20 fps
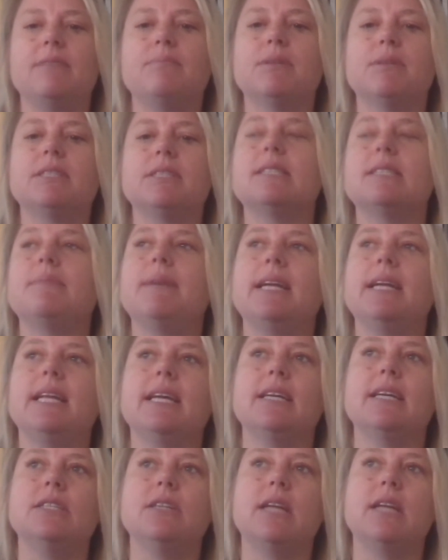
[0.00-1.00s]

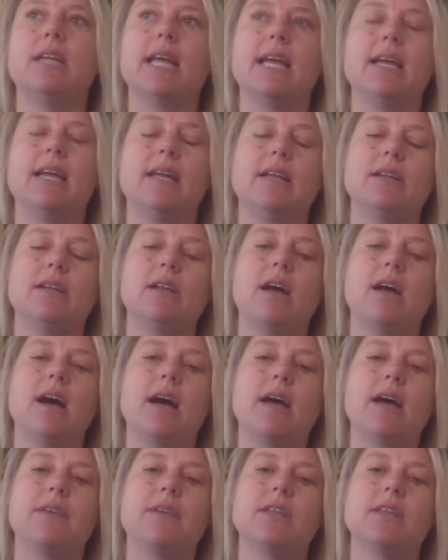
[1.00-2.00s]
participating in
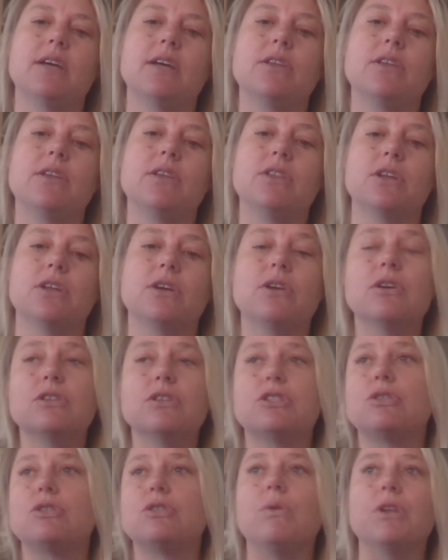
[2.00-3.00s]
the
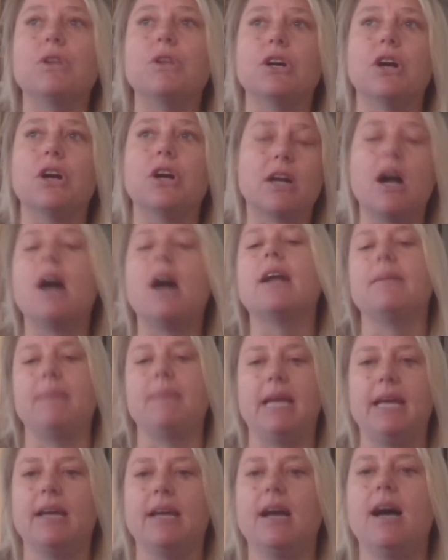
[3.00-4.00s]
solar
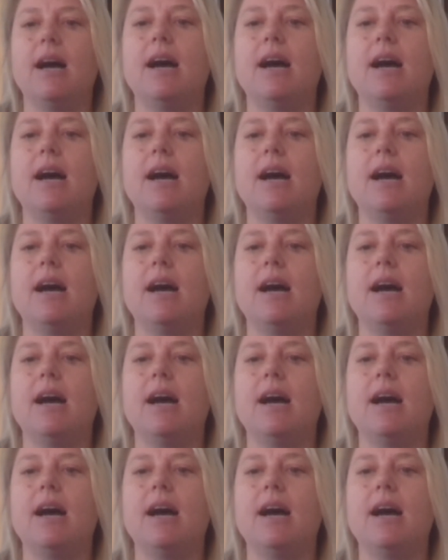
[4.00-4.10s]
economy.